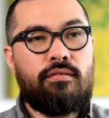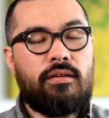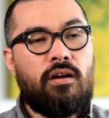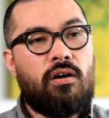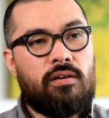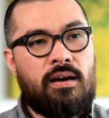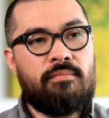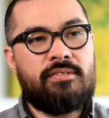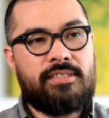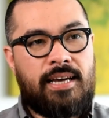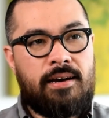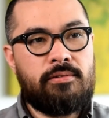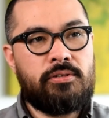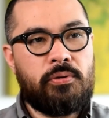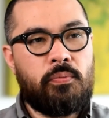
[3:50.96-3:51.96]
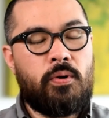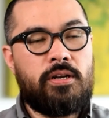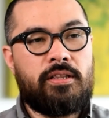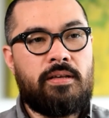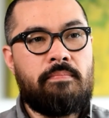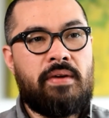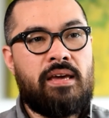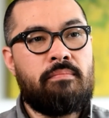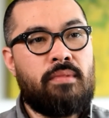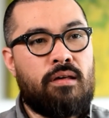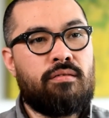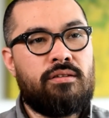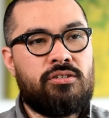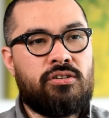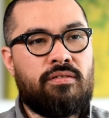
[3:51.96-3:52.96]
all comes down to what the main
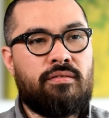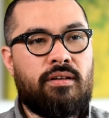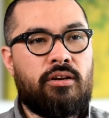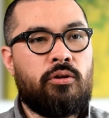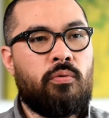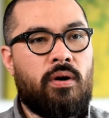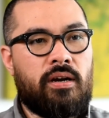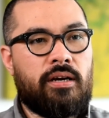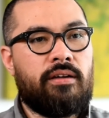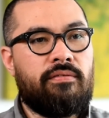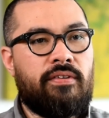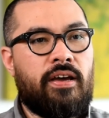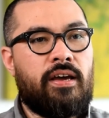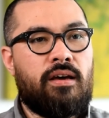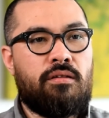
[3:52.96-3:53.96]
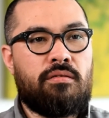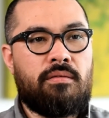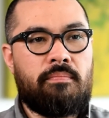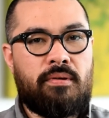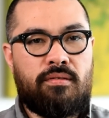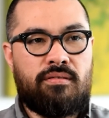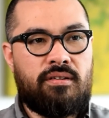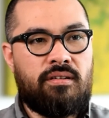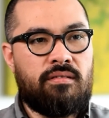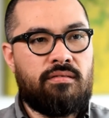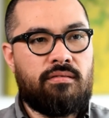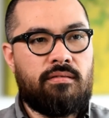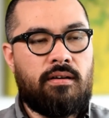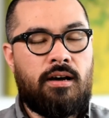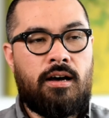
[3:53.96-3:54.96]
message is that you want to convey as a
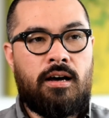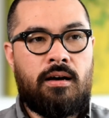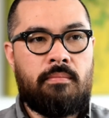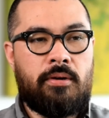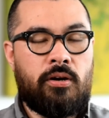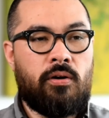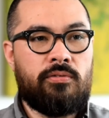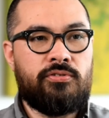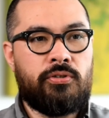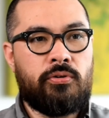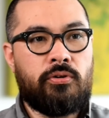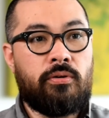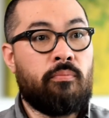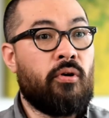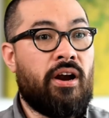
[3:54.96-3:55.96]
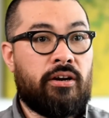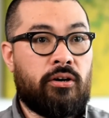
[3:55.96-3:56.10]
business, and also your brand